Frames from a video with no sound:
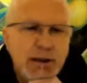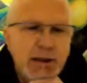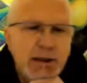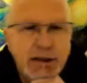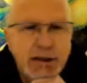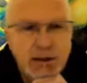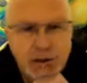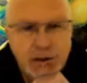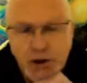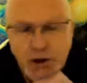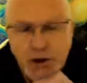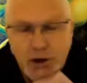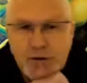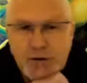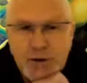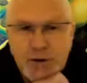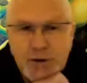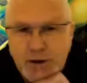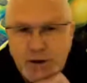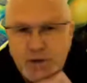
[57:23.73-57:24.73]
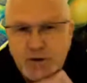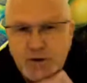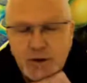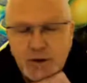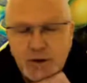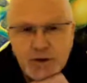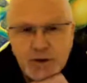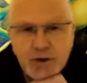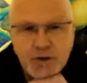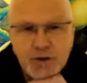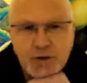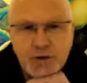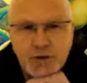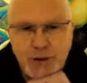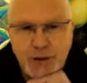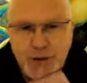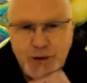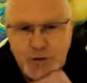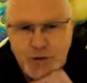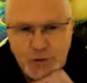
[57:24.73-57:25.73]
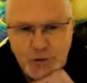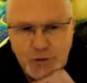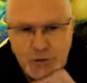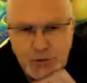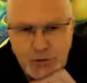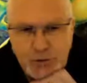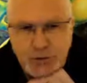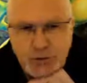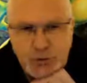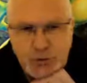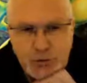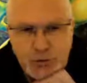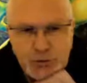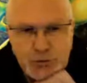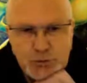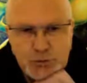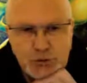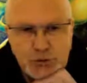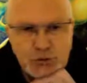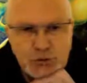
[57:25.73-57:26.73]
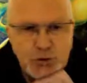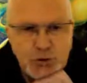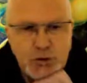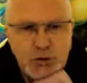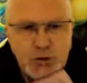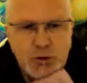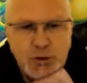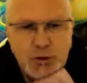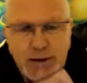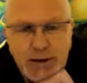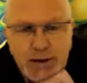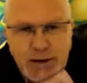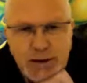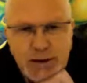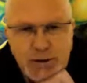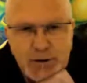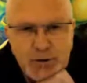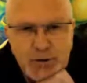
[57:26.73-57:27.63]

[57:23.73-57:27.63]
And I know it's not easy. I know it's not easy to follow your heart,